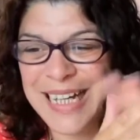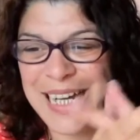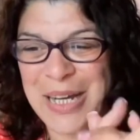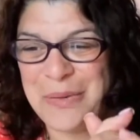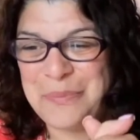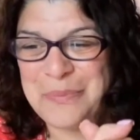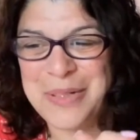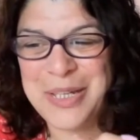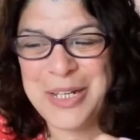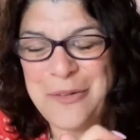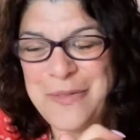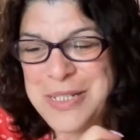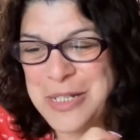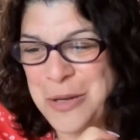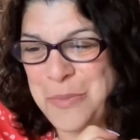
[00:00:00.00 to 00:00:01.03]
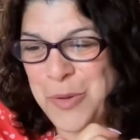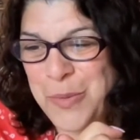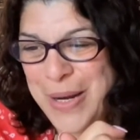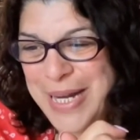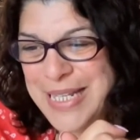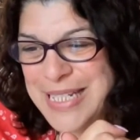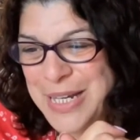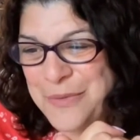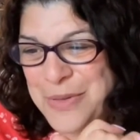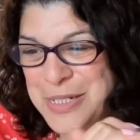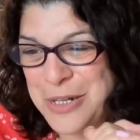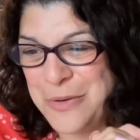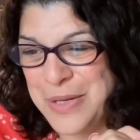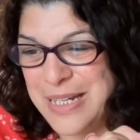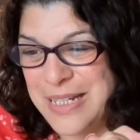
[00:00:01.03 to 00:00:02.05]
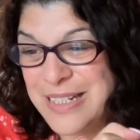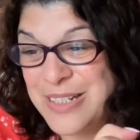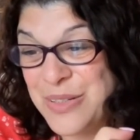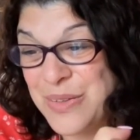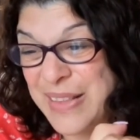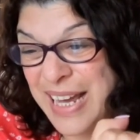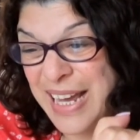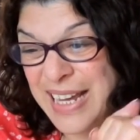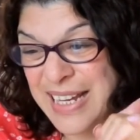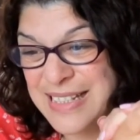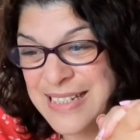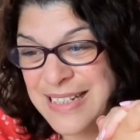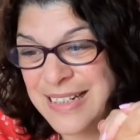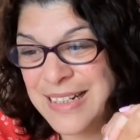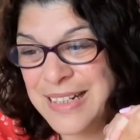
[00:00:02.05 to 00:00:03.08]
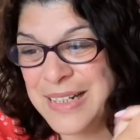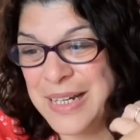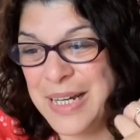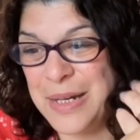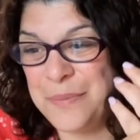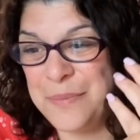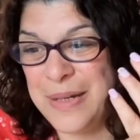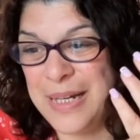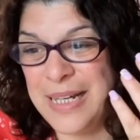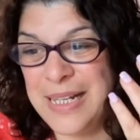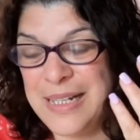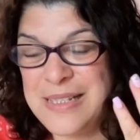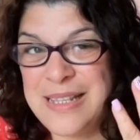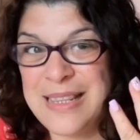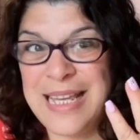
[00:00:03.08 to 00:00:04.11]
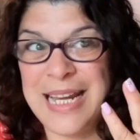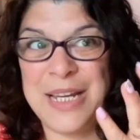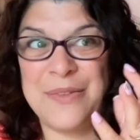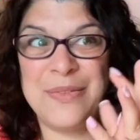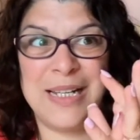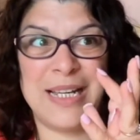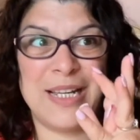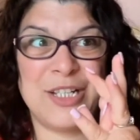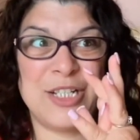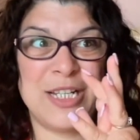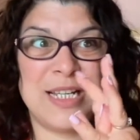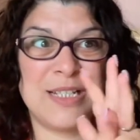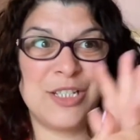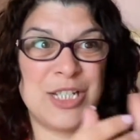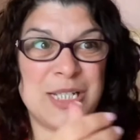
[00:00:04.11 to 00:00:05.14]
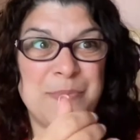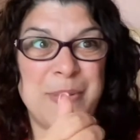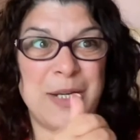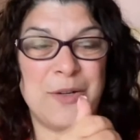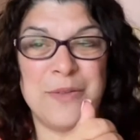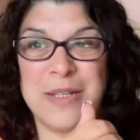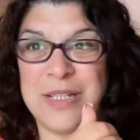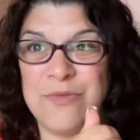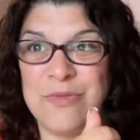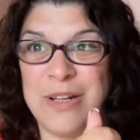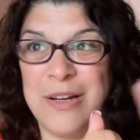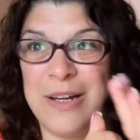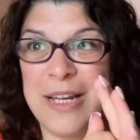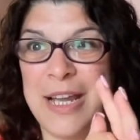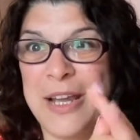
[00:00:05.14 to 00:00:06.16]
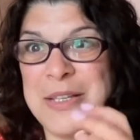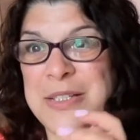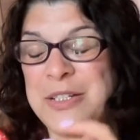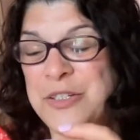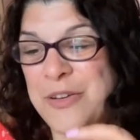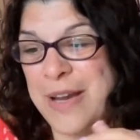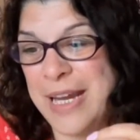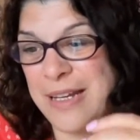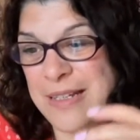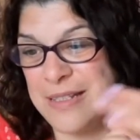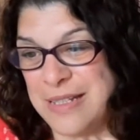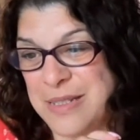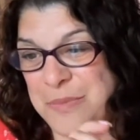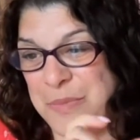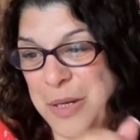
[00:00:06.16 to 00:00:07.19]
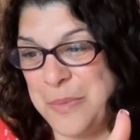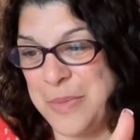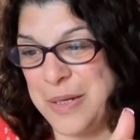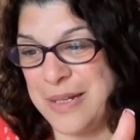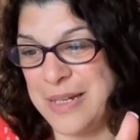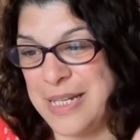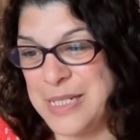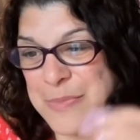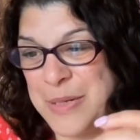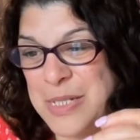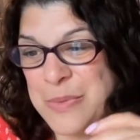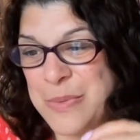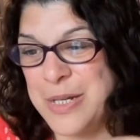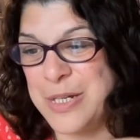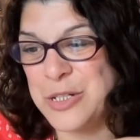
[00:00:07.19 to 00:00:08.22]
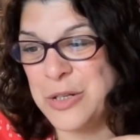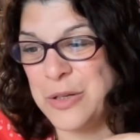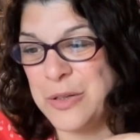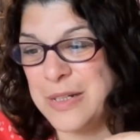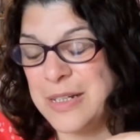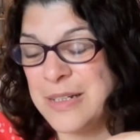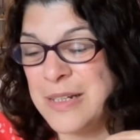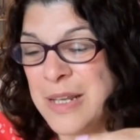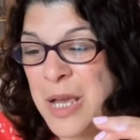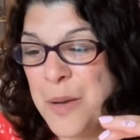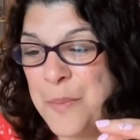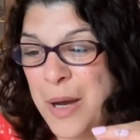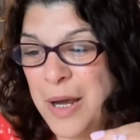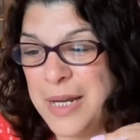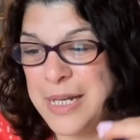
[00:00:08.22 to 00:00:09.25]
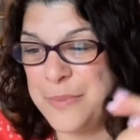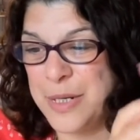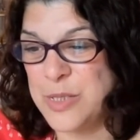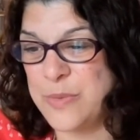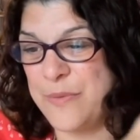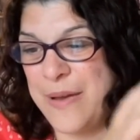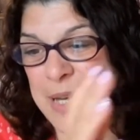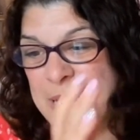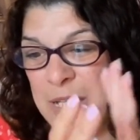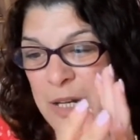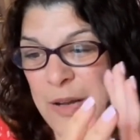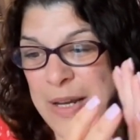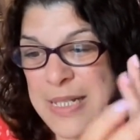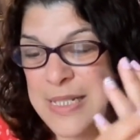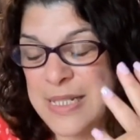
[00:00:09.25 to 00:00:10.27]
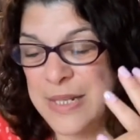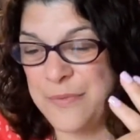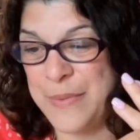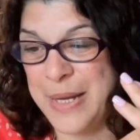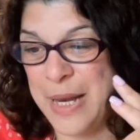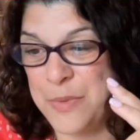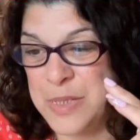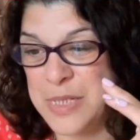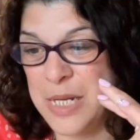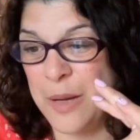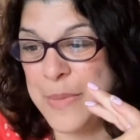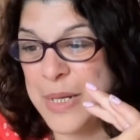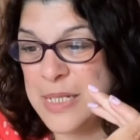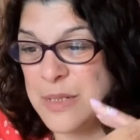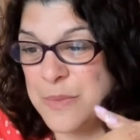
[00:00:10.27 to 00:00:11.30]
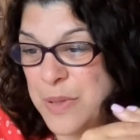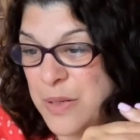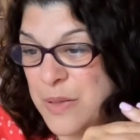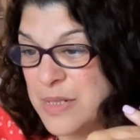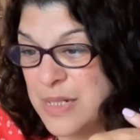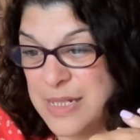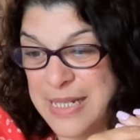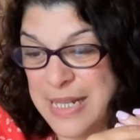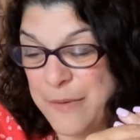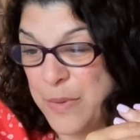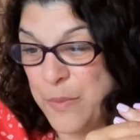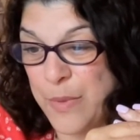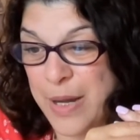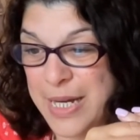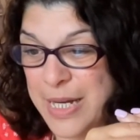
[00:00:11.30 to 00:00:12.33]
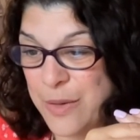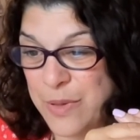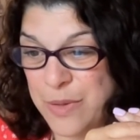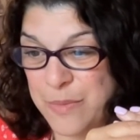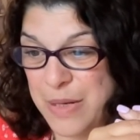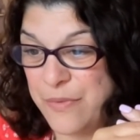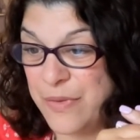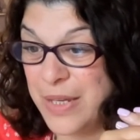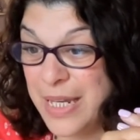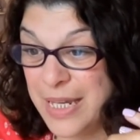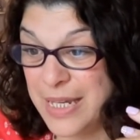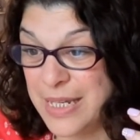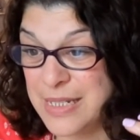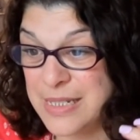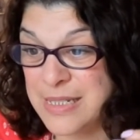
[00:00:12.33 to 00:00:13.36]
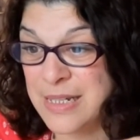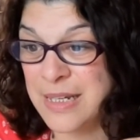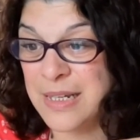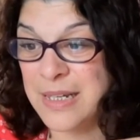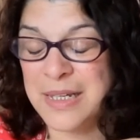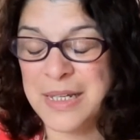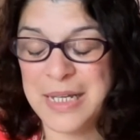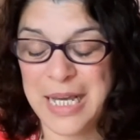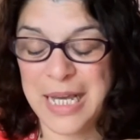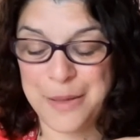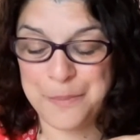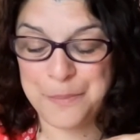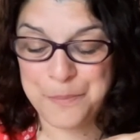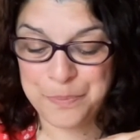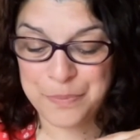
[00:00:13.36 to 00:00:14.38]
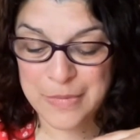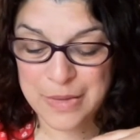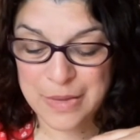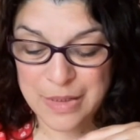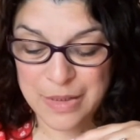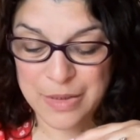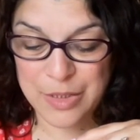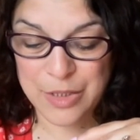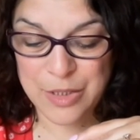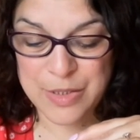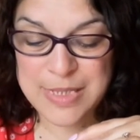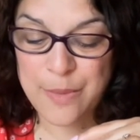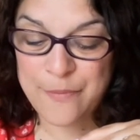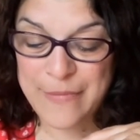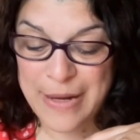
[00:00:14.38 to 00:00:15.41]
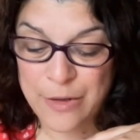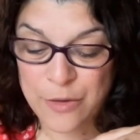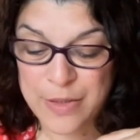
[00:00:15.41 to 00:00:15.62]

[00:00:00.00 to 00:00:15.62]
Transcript: You know, there's no more waiting. There's no need to do that. And thankfully, she has just been on this roller coaster train since the moment it's been switched on. And partly because we've had clients that have been able to come into Boost because they've been working with me for years. You know, some of our